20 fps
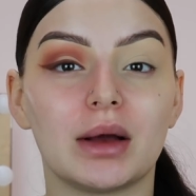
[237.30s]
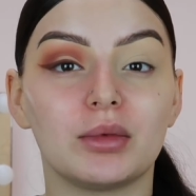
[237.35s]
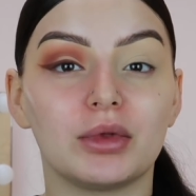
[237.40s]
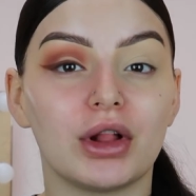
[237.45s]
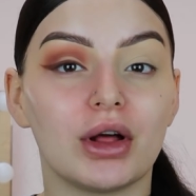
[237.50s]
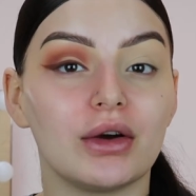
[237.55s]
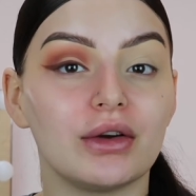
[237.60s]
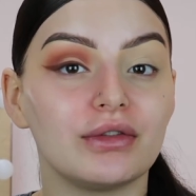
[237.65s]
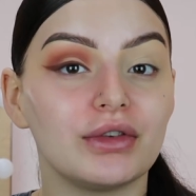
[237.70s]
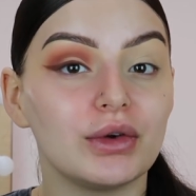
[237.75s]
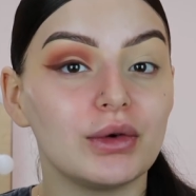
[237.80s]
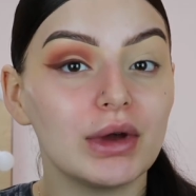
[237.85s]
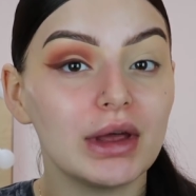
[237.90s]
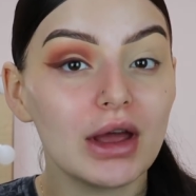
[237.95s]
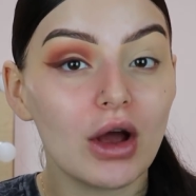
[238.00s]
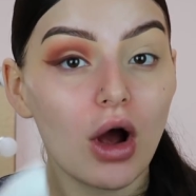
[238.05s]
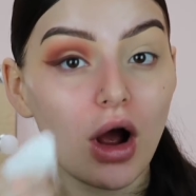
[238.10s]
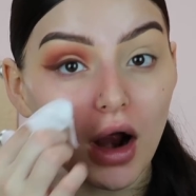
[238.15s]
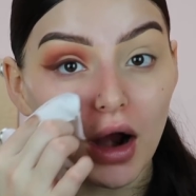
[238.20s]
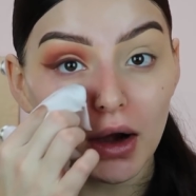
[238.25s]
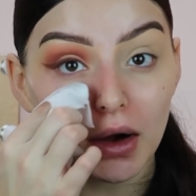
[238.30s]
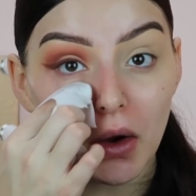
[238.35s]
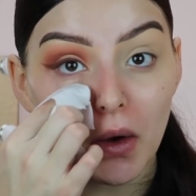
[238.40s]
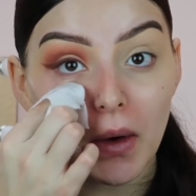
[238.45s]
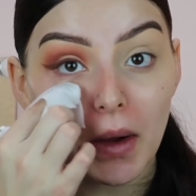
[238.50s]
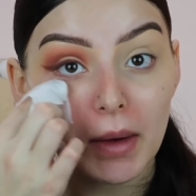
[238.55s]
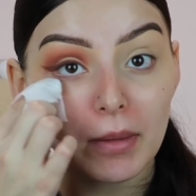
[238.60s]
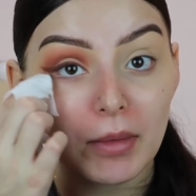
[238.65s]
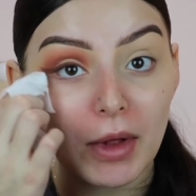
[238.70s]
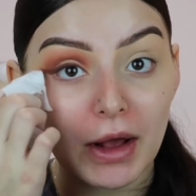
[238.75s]
down below if you are
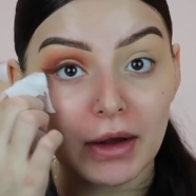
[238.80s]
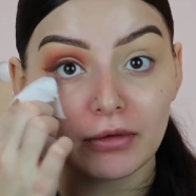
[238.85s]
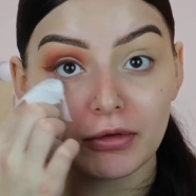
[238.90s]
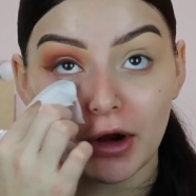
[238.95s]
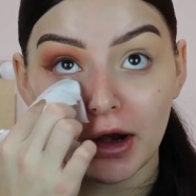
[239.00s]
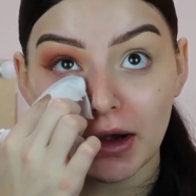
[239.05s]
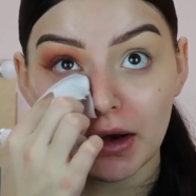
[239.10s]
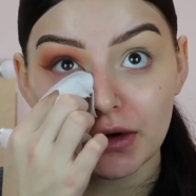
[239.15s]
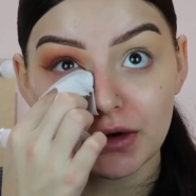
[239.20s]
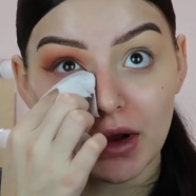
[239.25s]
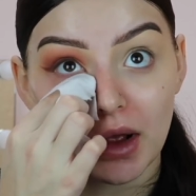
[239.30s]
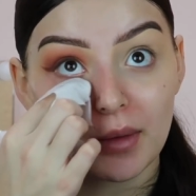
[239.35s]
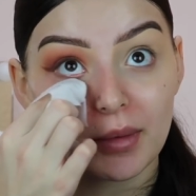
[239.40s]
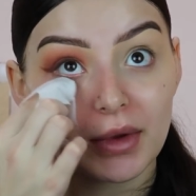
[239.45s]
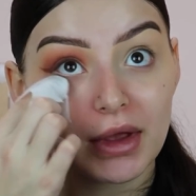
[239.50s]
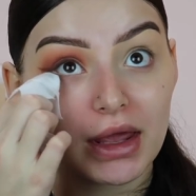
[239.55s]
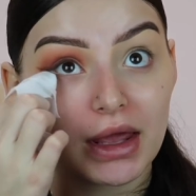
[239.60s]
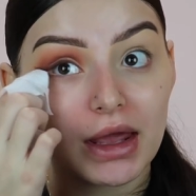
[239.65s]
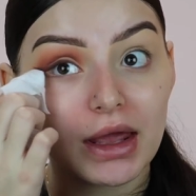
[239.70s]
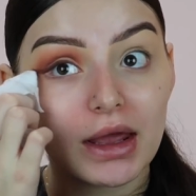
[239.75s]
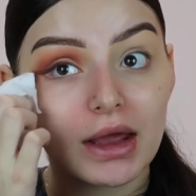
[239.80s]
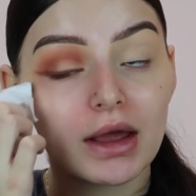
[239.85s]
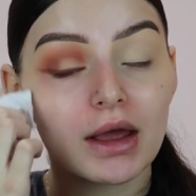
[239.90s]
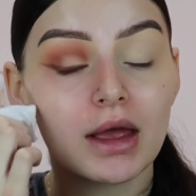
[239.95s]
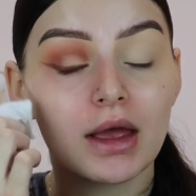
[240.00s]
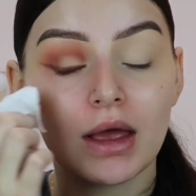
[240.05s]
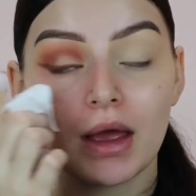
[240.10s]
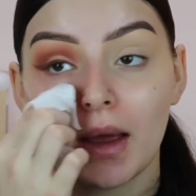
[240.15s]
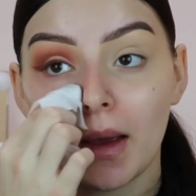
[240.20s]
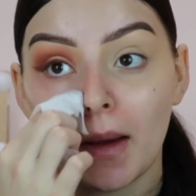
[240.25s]
going Black Friday shopping,
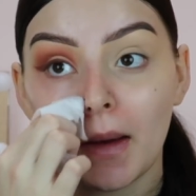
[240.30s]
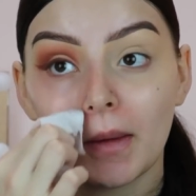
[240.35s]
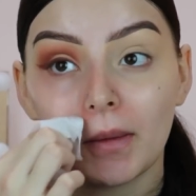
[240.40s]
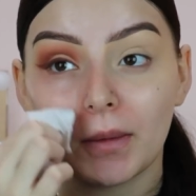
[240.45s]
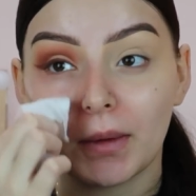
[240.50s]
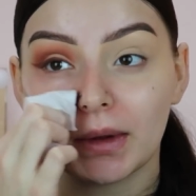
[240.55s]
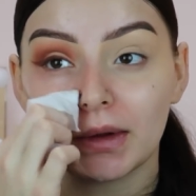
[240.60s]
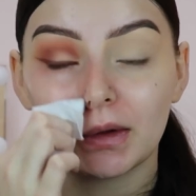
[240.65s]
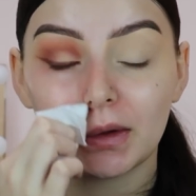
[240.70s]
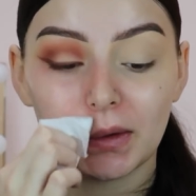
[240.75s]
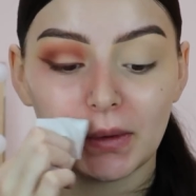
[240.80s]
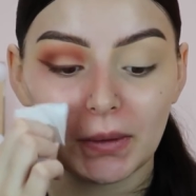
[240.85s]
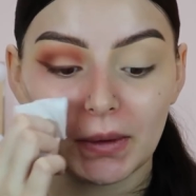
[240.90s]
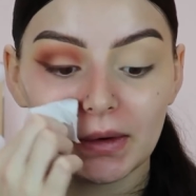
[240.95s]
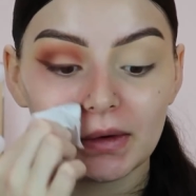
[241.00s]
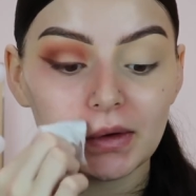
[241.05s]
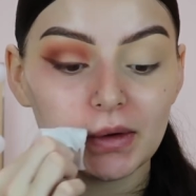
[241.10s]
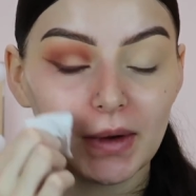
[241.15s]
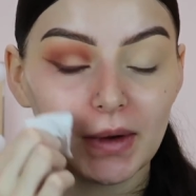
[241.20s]
what stores